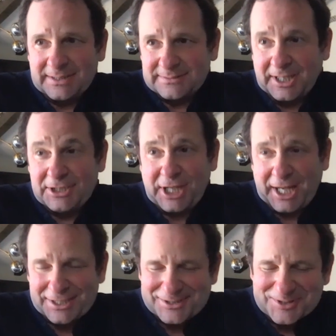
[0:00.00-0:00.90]
lunch
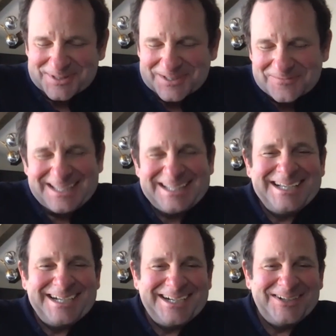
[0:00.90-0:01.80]
handed to them
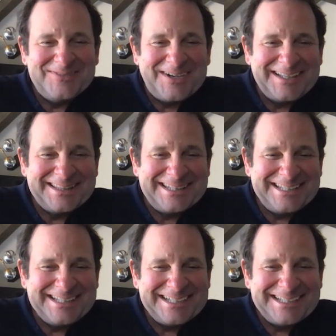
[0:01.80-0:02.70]
on
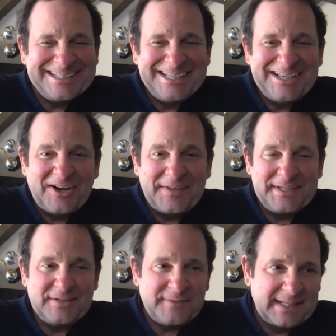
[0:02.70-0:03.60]

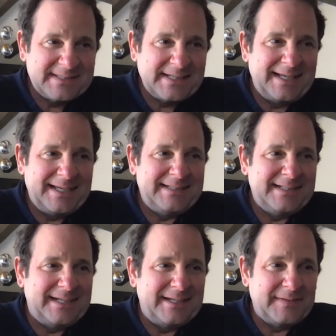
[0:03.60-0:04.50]
the event side,
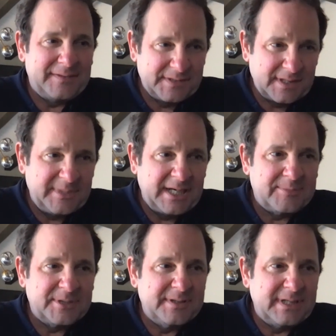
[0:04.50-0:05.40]
that there's going to be
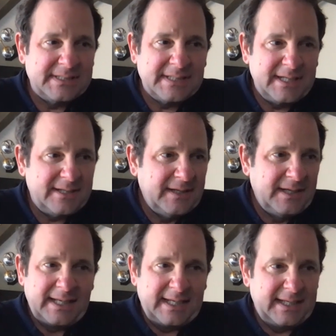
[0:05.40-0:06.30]
opportunities there
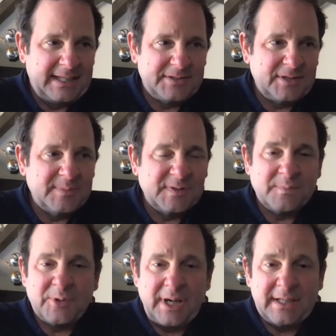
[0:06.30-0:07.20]
in terms of
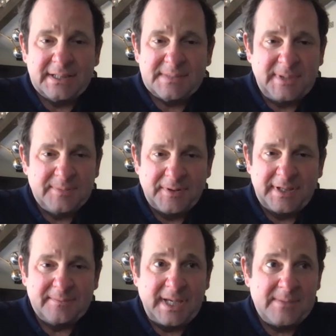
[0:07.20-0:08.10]
products, people
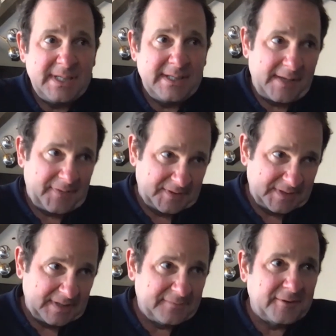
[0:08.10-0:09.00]
that maybe got their
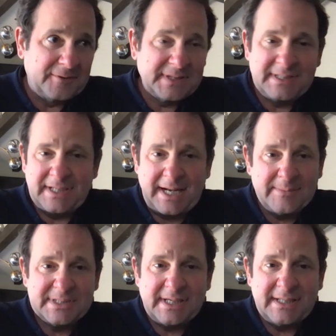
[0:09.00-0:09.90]
stuff frozen at
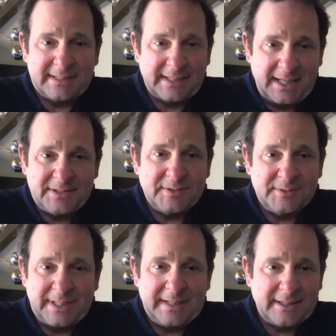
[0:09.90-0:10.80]
Amazon and can't
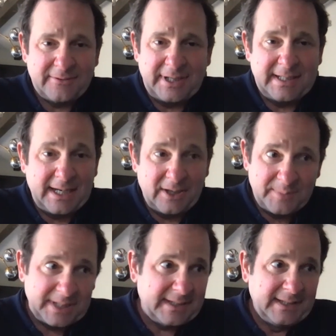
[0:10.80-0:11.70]
do anything right now,
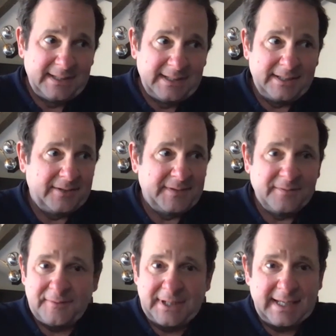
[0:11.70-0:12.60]
but they're
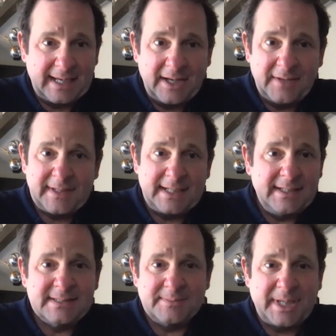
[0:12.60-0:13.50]
freaking out. They
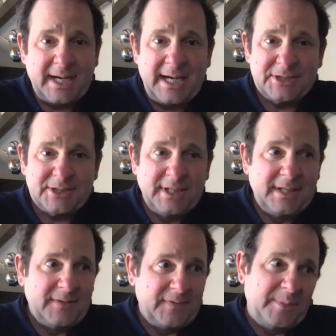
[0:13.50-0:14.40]
need some cash.
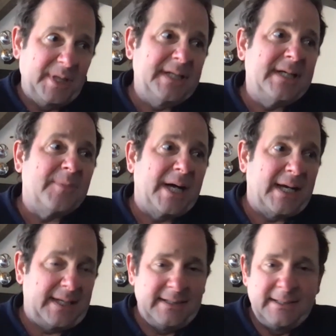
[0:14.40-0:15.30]
The ability to
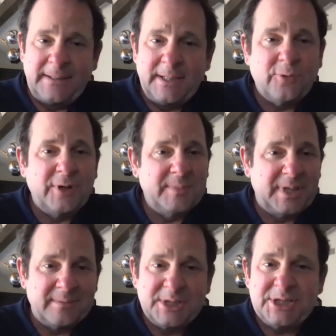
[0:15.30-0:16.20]
buy
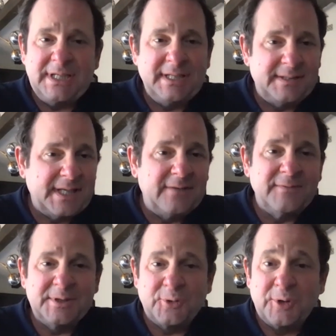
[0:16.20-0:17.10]
equipment, machines,
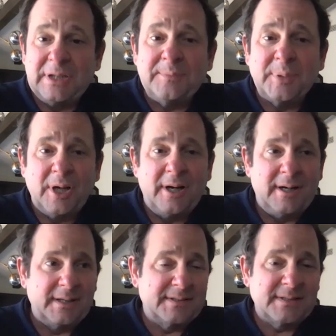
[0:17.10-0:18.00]
inventory,
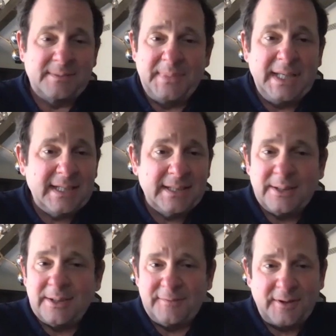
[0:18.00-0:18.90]
blogs, media
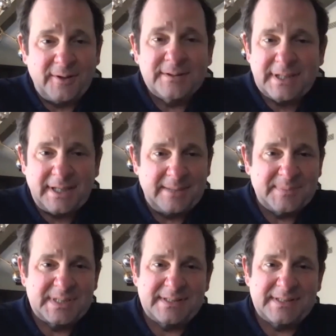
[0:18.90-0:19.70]
of all types,